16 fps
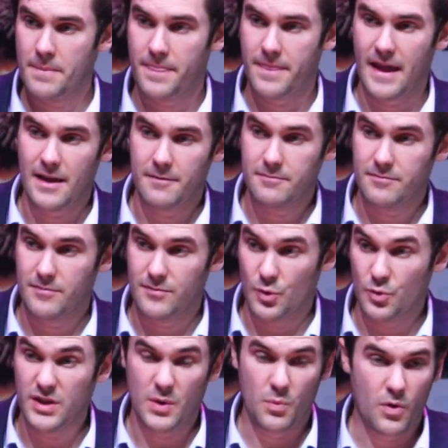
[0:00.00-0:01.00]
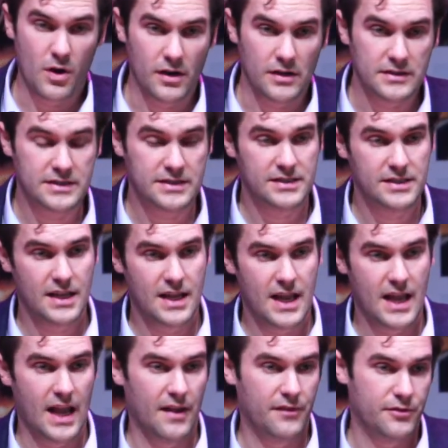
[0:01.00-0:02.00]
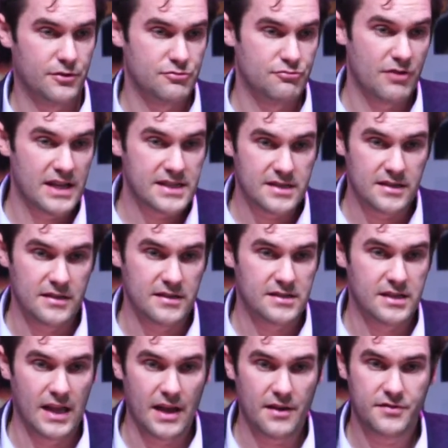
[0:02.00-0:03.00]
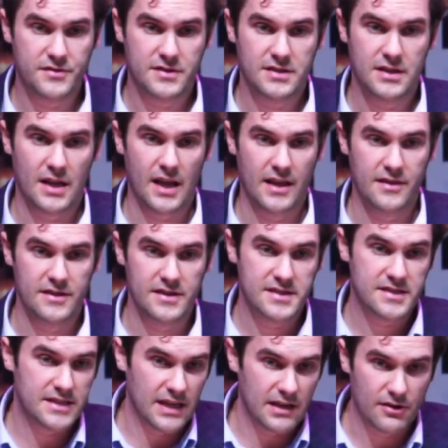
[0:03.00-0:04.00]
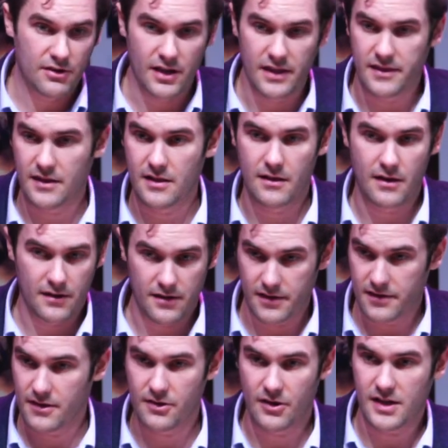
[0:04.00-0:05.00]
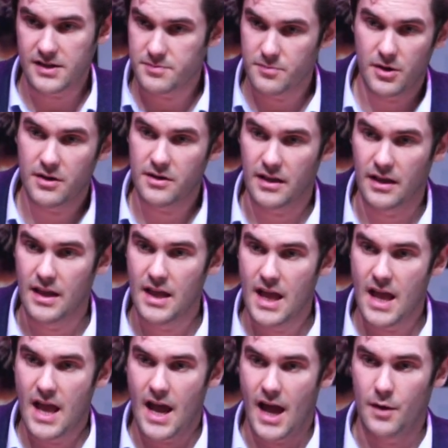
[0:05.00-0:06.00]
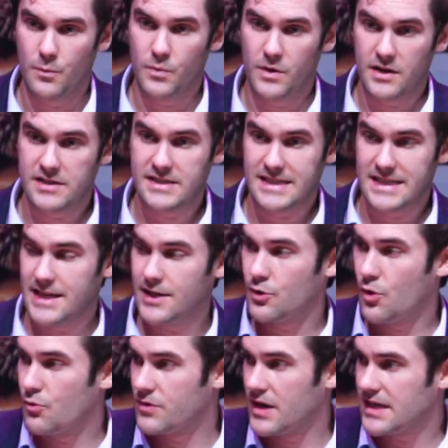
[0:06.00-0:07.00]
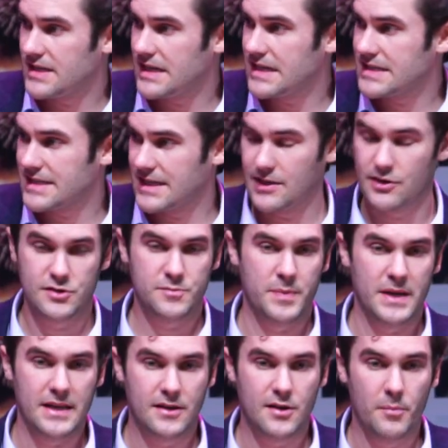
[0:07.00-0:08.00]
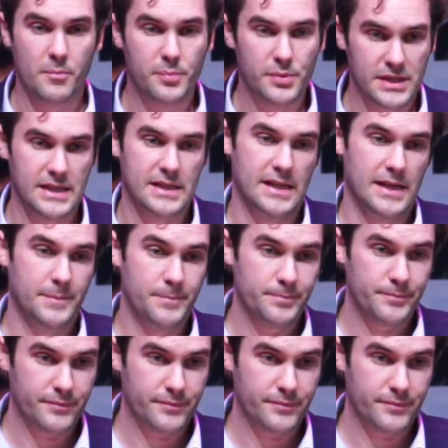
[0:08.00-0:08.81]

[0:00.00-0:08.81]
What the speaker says: That only works if there's residents left in the stair in the grass market. And we are seeing already stairs being completely